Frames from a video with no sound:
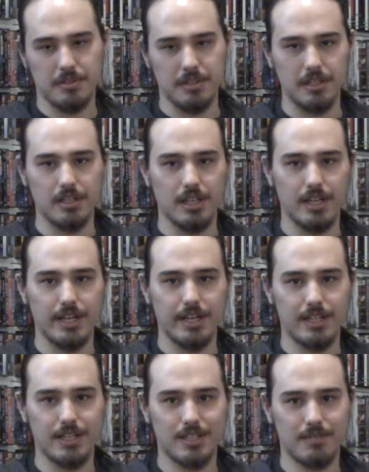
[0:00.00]
didn't
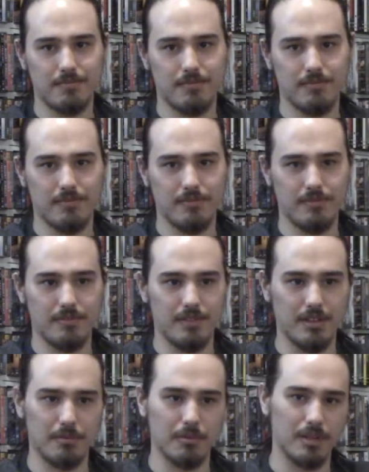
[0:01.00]
like
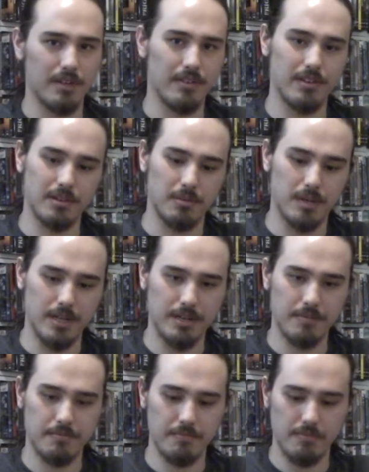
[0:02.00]
that won't give anything
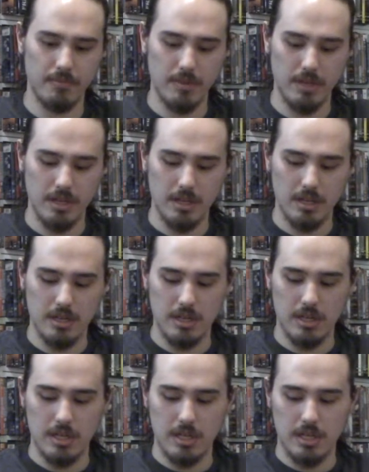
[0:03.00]
away?
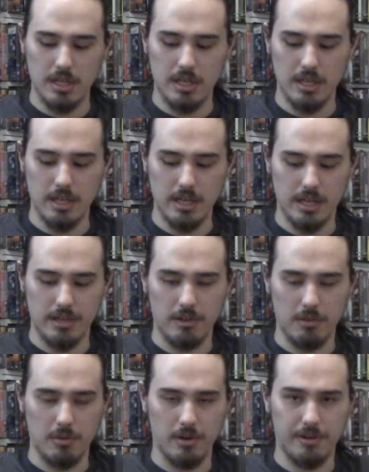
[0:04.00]
Yeah,
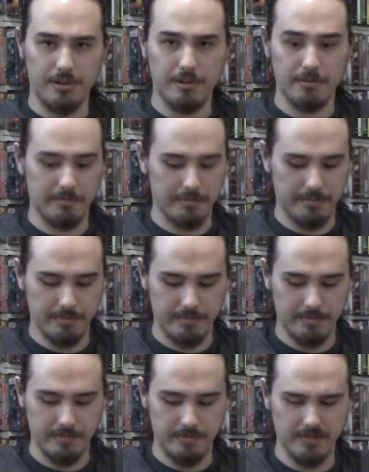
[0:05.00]
there were
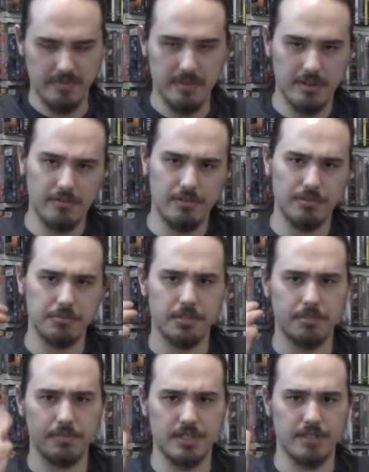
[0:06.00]
a few
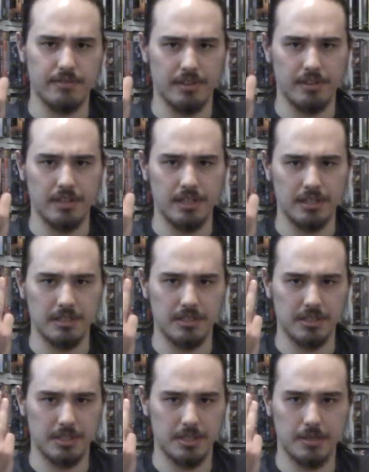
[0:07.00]
specific things,
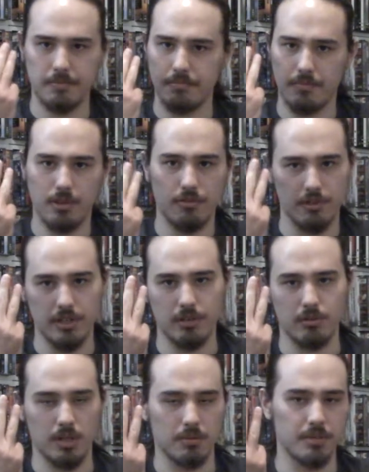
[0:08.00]
just 3
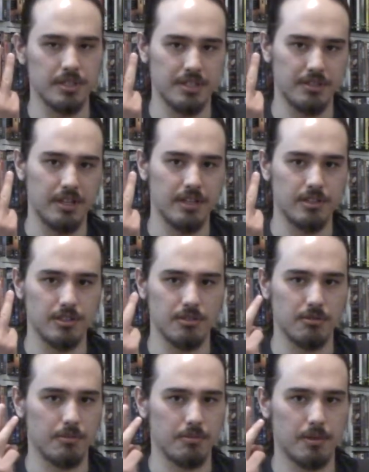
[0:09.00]
quick ones I'll get
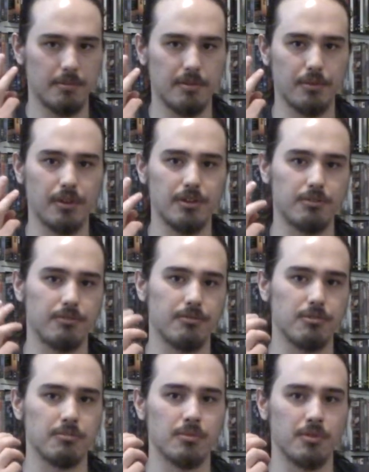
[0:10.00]
into. I'll probably get into a
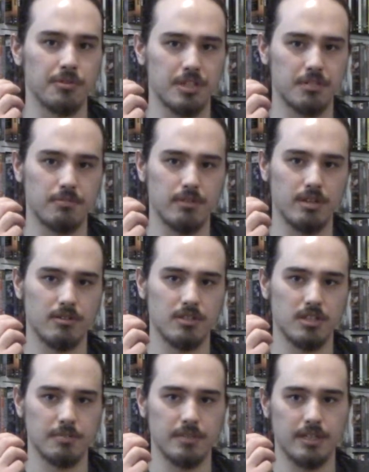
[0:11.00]
few more in the
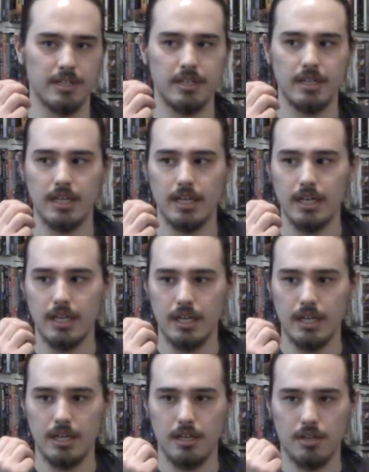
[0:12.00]
spoilers, but
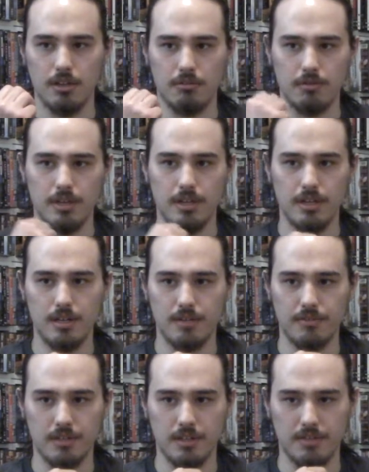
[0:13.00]
3
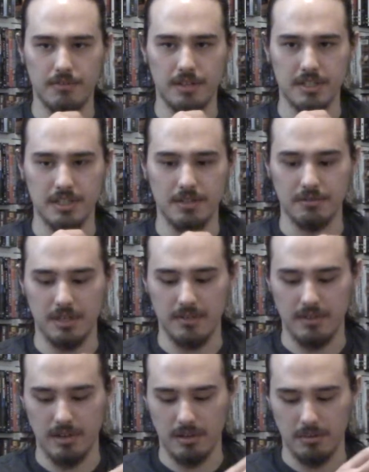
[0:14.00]
off-the-cuff things that don't
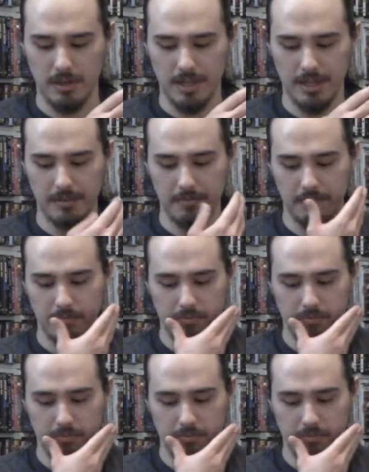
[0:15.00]
give anything away.